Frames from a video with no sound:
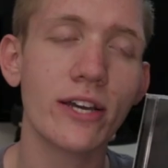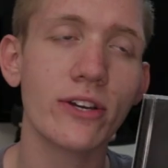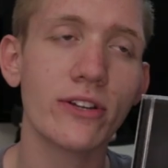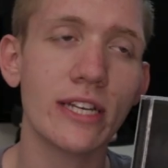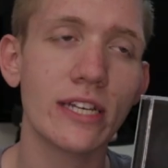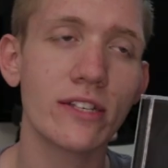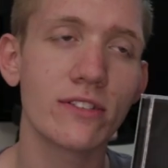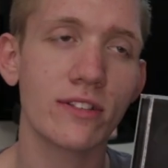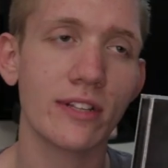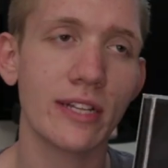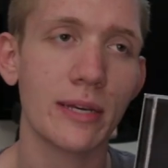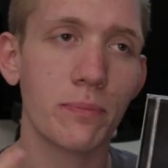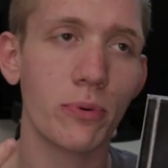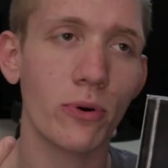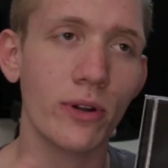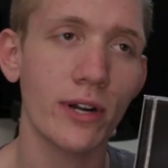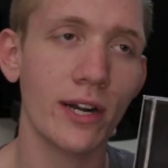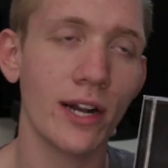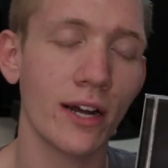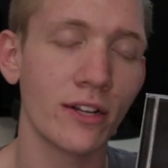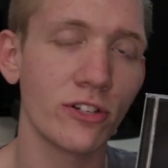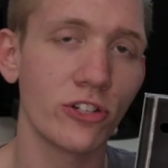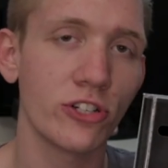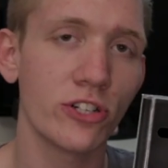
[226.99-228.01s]
could easily put
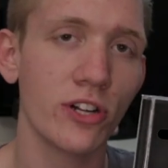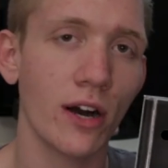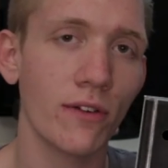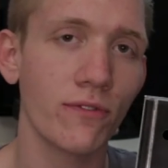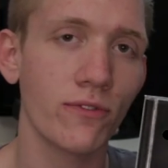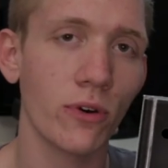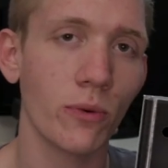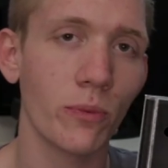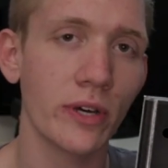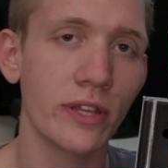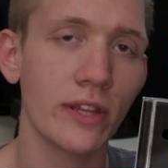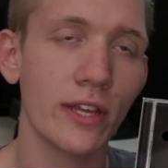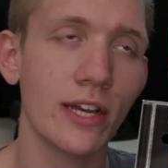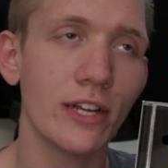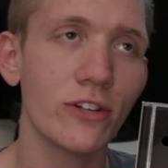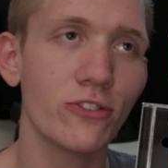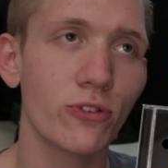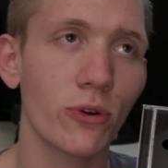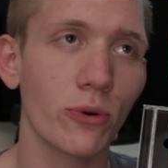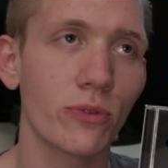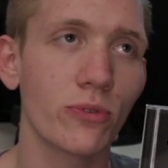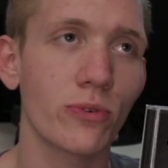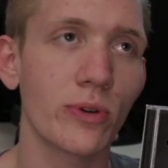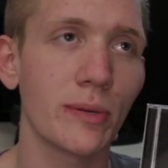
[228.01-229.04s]
it on shuffle with
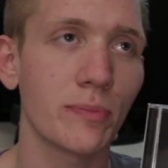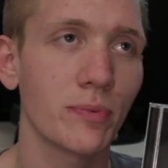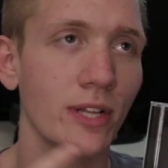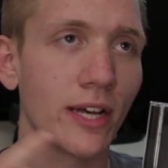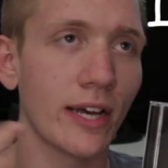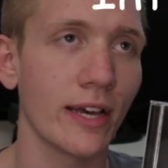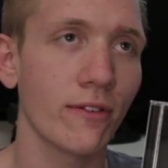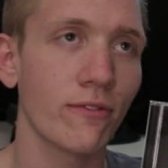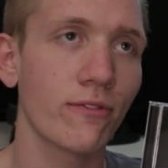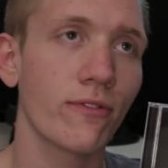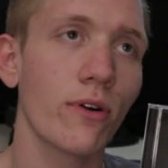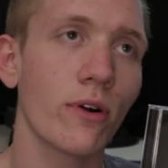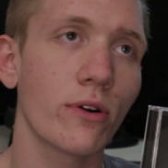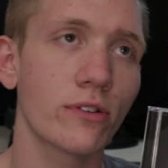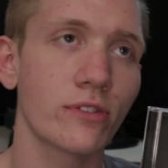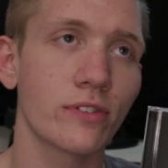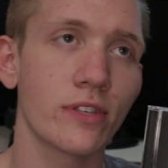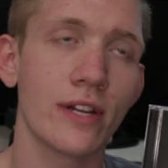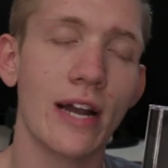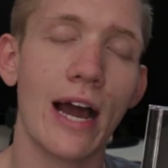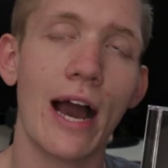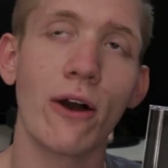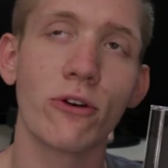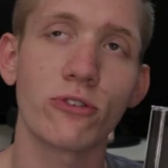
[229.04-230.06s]
intro 3 playing
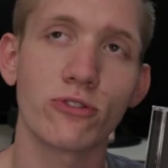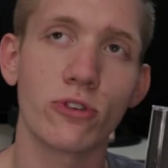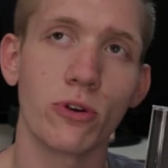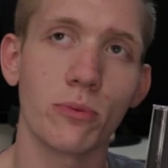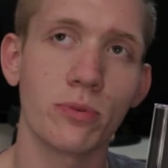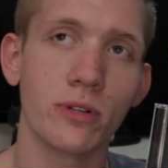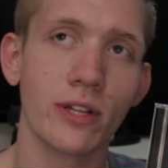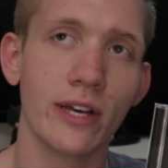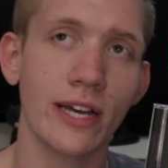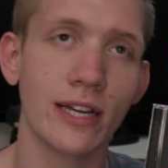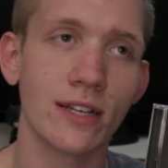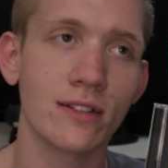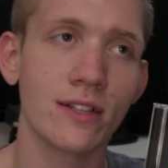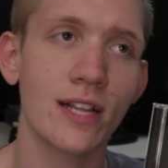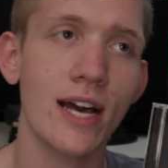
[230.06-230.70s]
first and outro playing